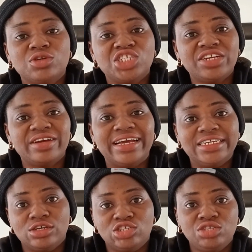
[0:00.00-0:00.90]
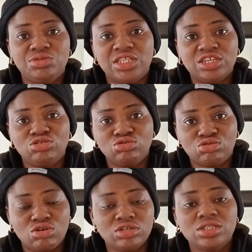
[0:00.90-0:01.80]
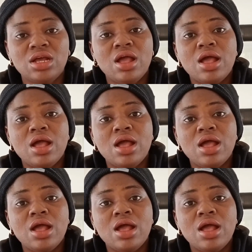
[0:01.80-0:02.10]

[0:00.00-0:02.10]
But generally your TB test should cost